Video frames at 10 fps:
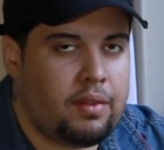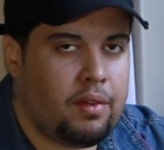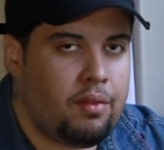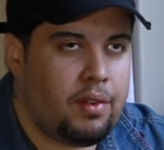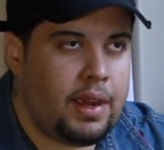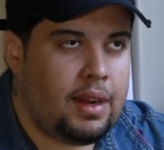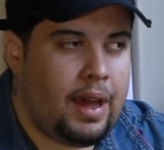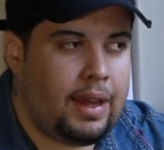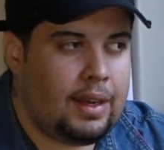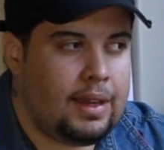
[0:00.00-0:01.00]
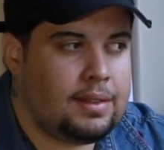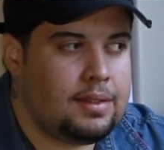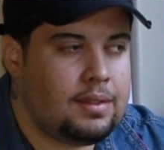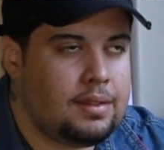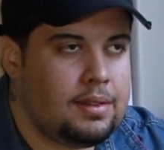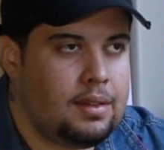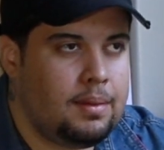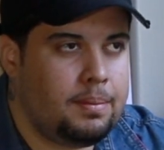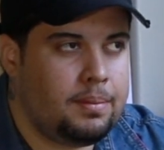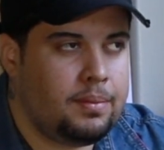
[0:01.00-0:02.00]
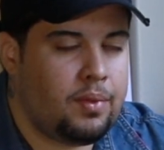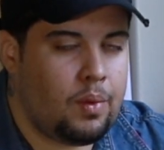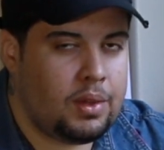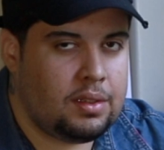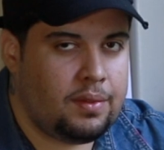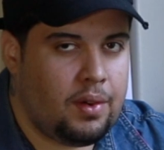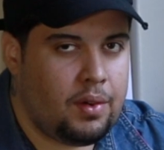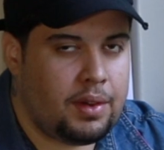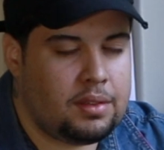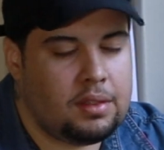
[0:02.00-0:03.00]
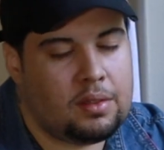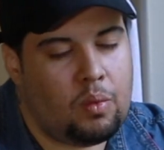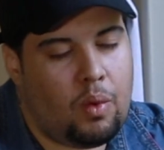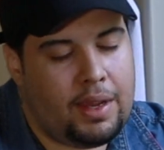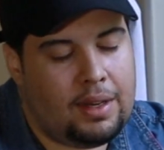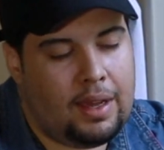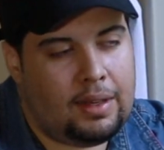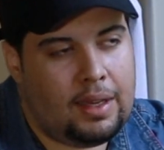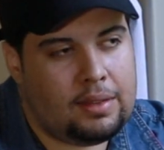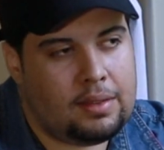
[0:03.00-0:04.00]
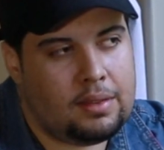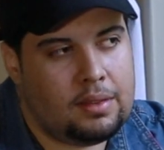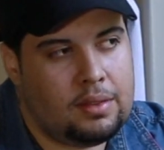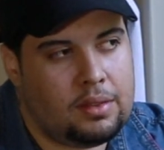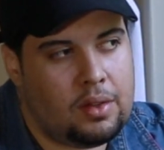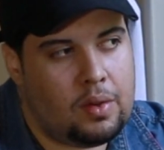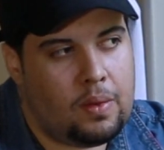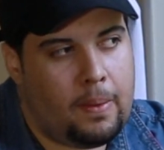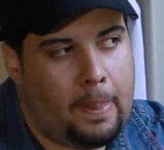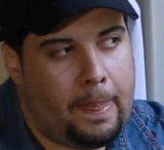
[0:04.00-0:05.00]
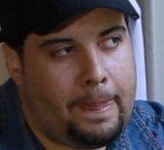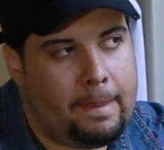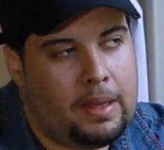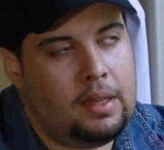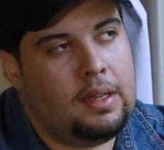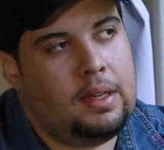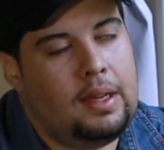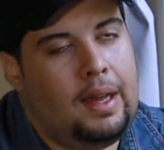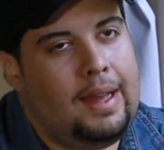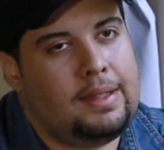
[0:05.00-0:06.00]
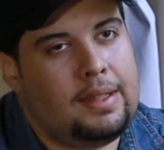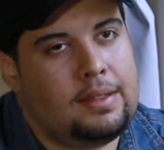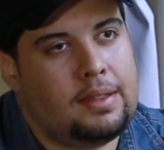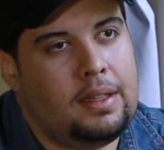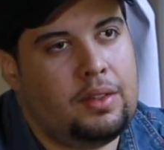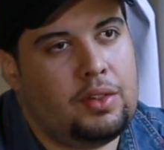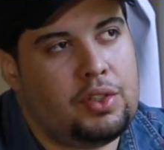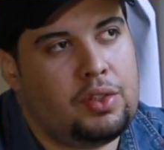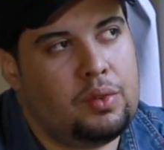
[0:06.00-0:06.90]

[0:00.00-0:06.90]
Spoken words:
instead of a red highlights for what's in focus, it's a white highlights. So I tend to